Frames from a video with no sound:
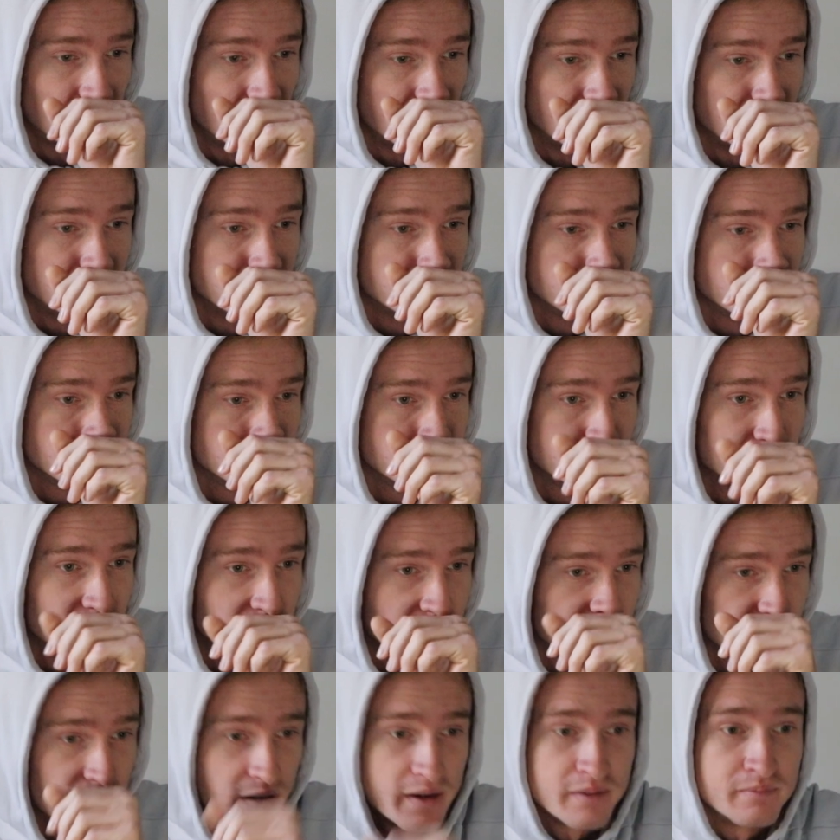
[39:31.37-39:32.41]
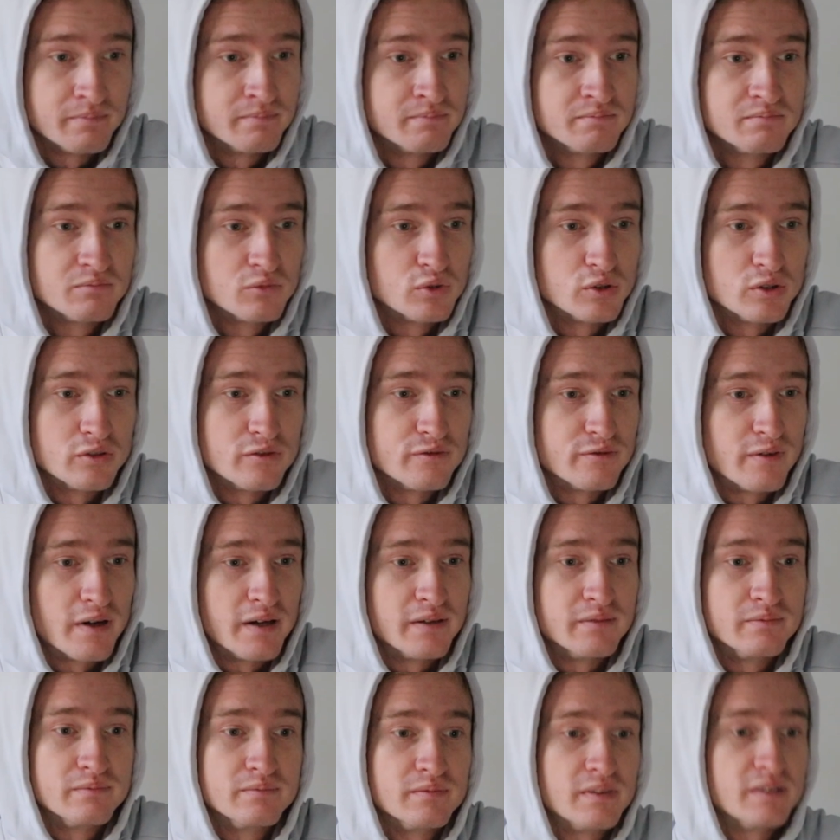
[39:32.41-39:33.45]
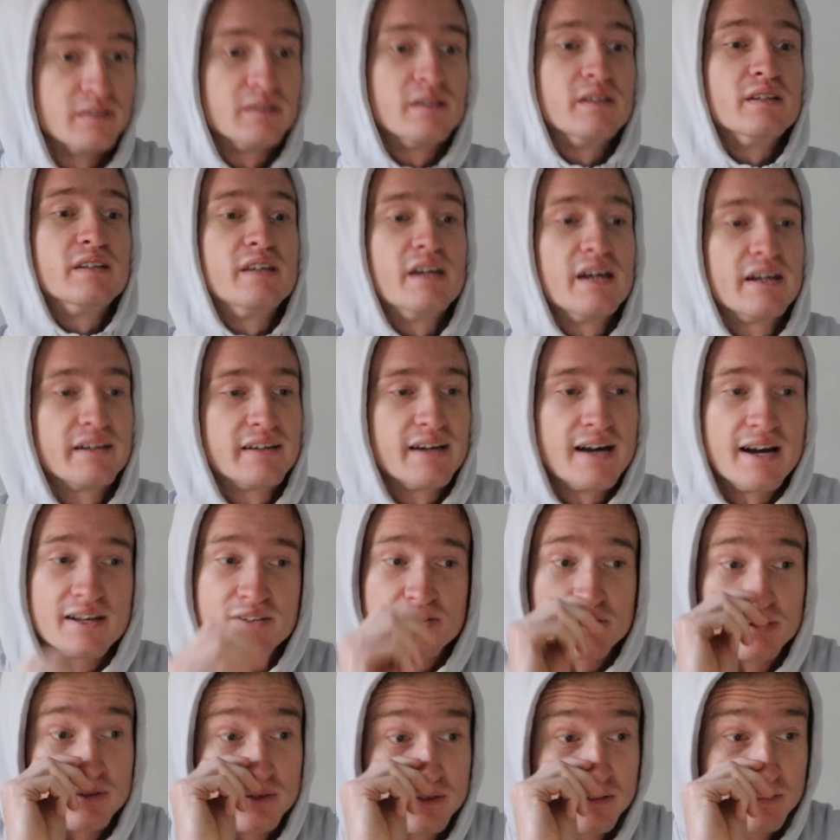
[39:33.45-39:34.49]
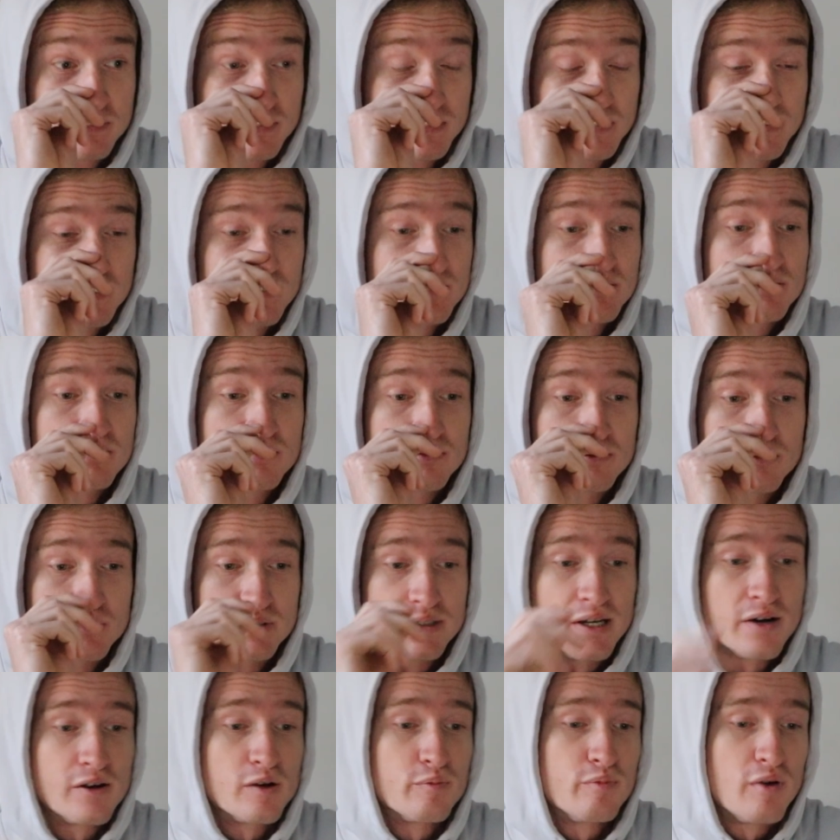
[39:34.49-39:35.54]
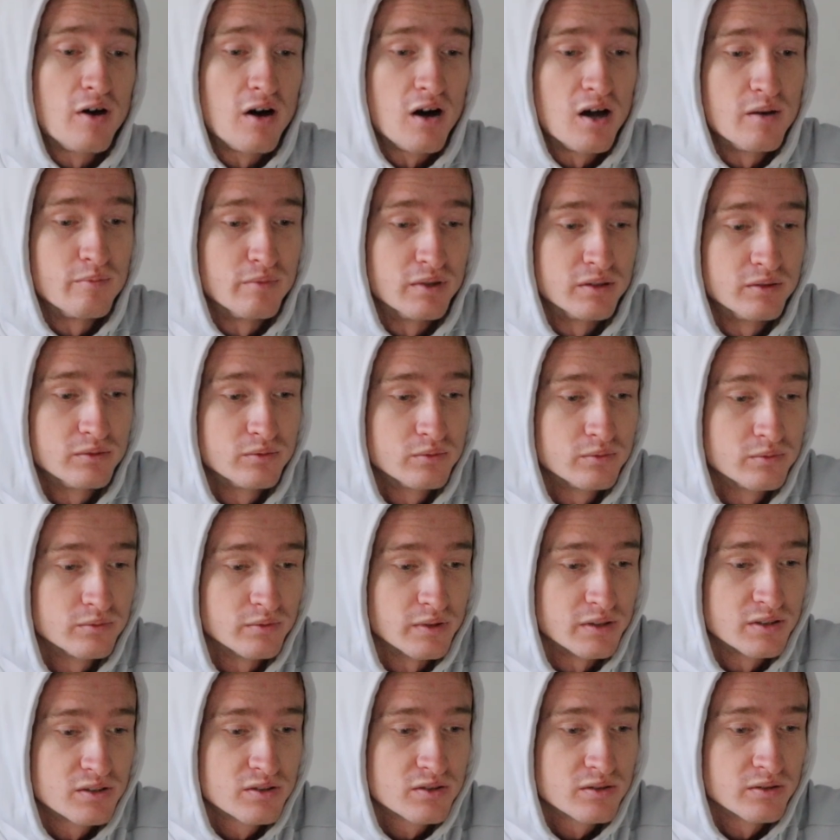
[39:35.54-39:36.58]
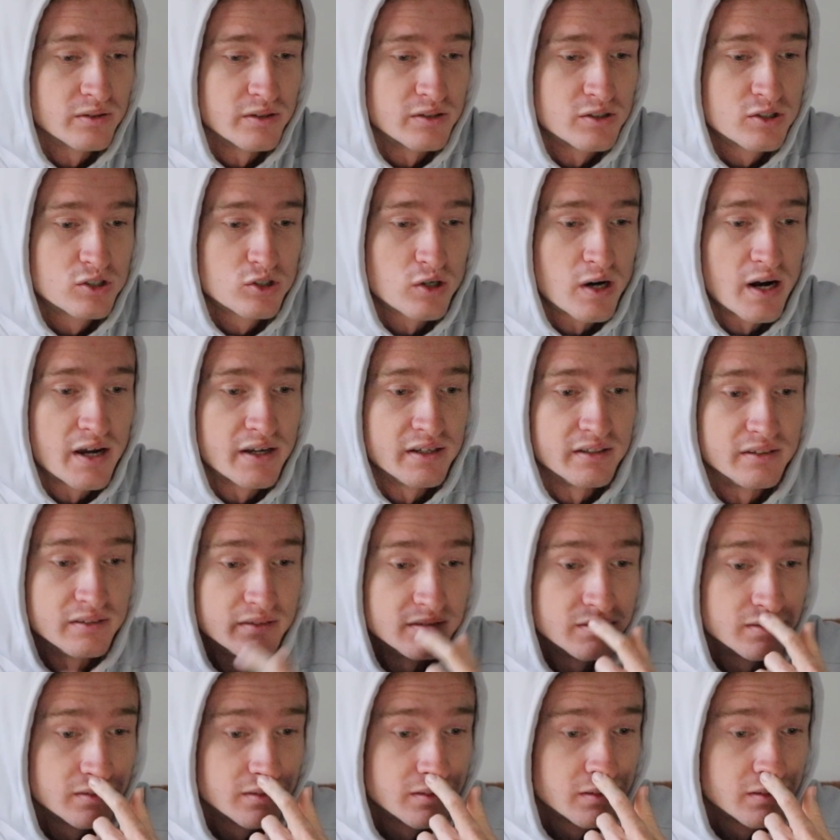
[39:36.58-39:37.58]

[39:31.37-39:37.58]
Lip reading: All right, it's fine. We're doing fine. He can't castle. We're down a pawn, but let's try and